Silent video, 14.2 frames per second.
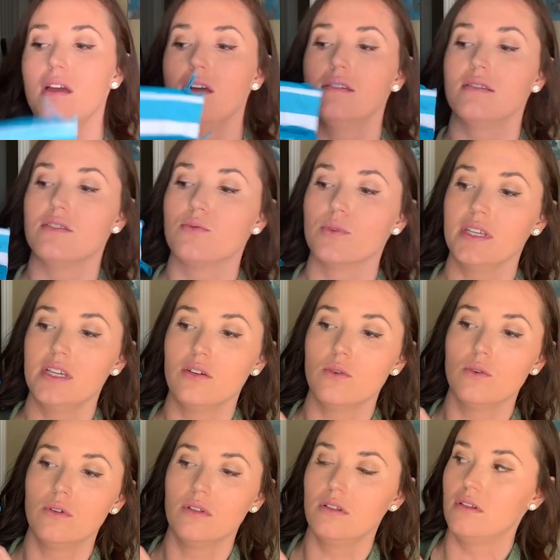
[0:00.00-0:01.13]
It's this really
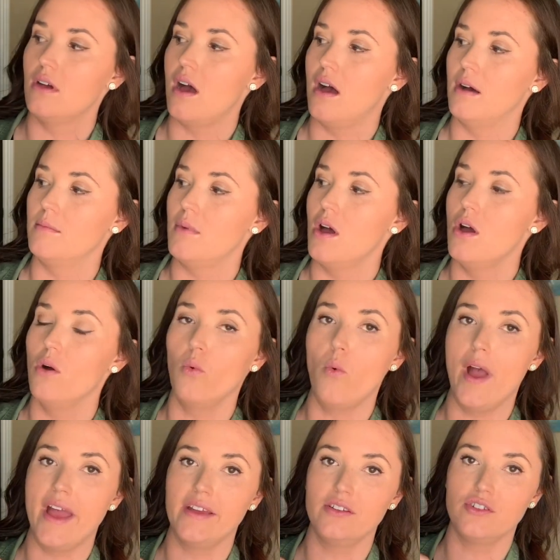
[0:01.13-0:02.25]
cool
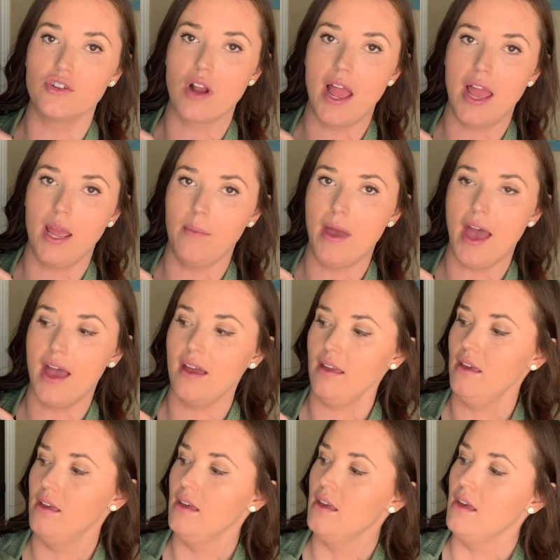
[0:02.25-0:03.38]
wet dry bag.
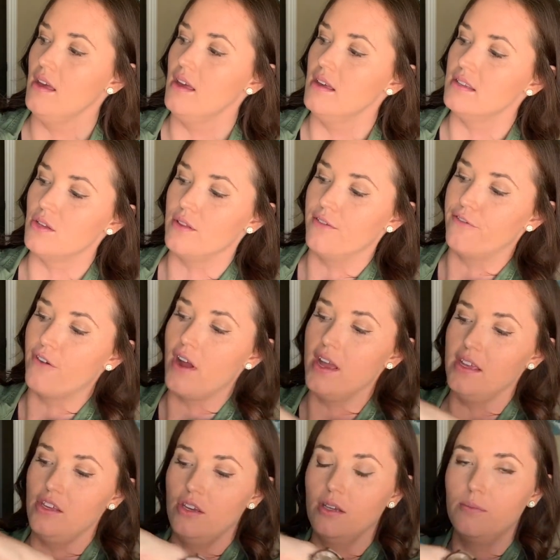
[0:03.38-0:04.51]
So the
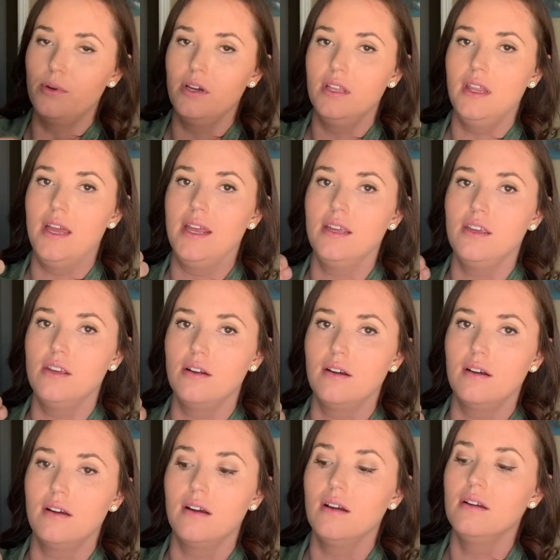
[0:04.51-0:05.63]
front you can put like
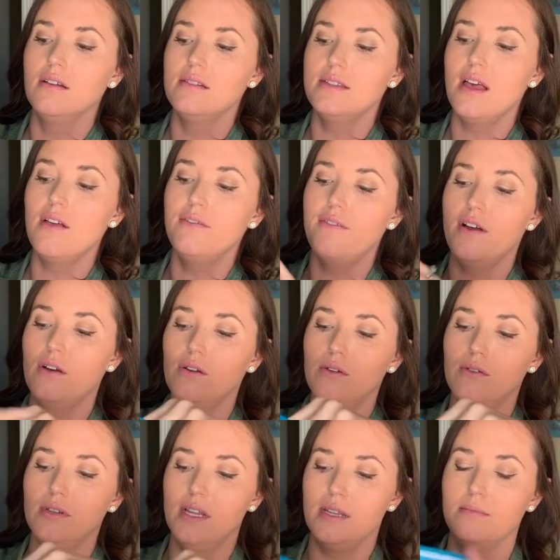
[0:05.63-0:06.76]
your cell
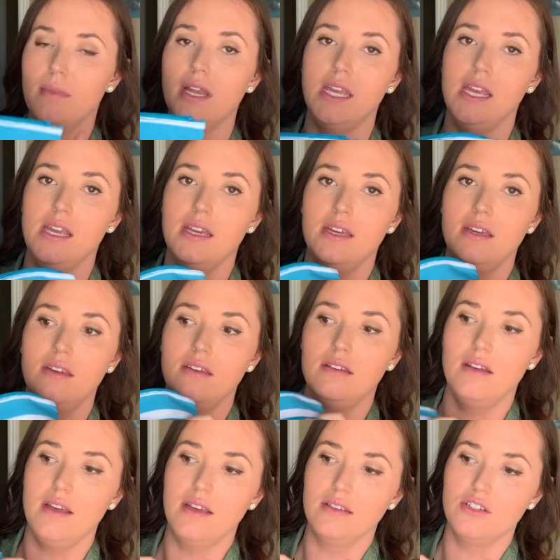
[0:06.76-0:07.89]
phone and money in
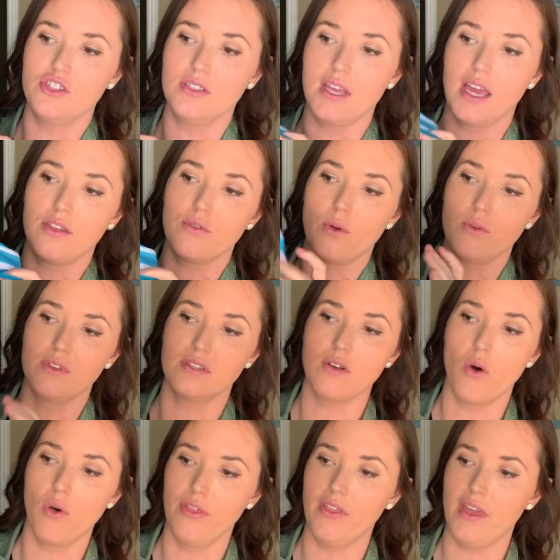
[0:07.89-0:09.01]
and just like throw this
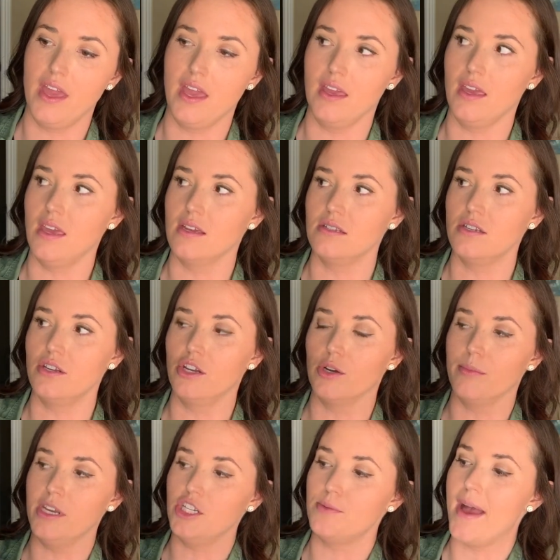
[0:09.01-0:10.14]
whole thing into your
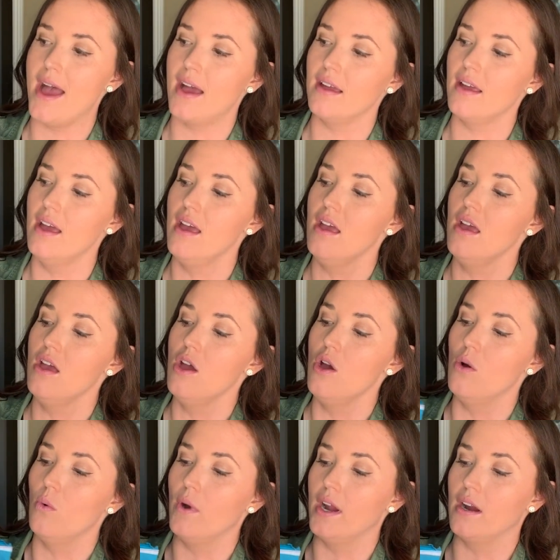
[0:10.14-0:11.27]
beach bag,
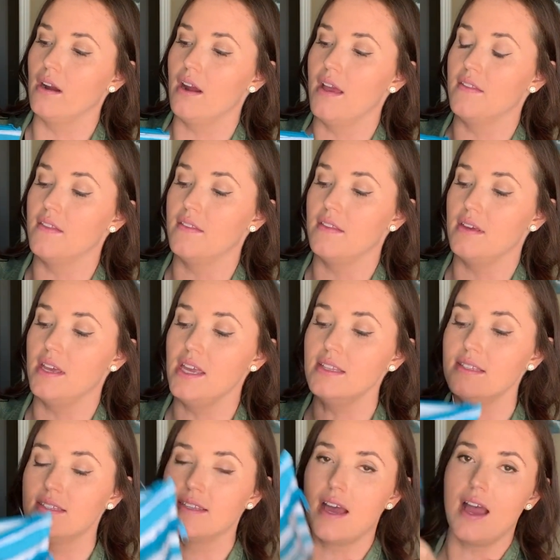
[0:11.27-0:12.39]
and then the
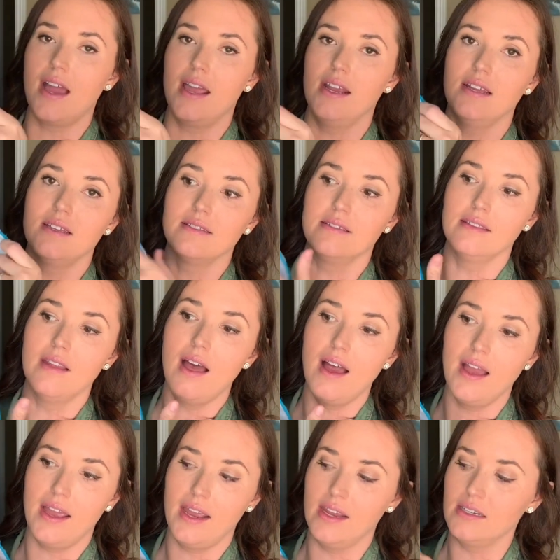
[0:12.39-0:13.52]
inside is
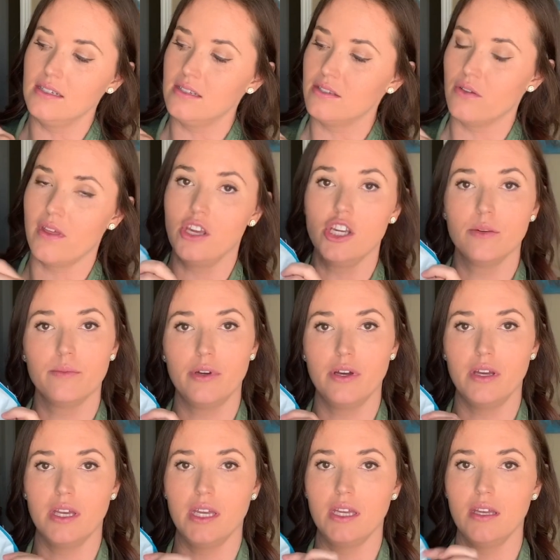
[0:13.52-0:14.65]
lined so that you can
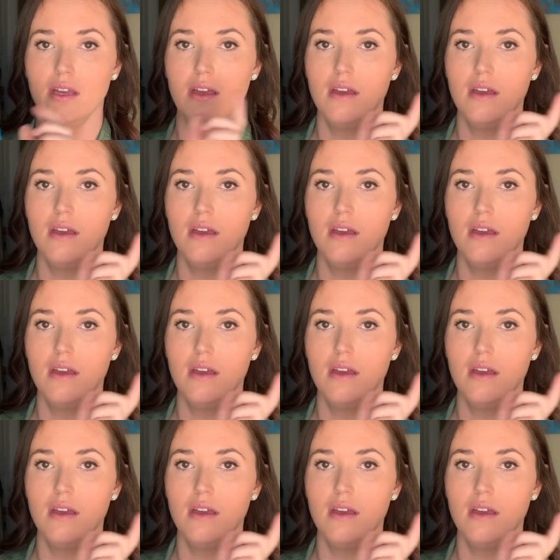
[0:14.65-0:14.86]
put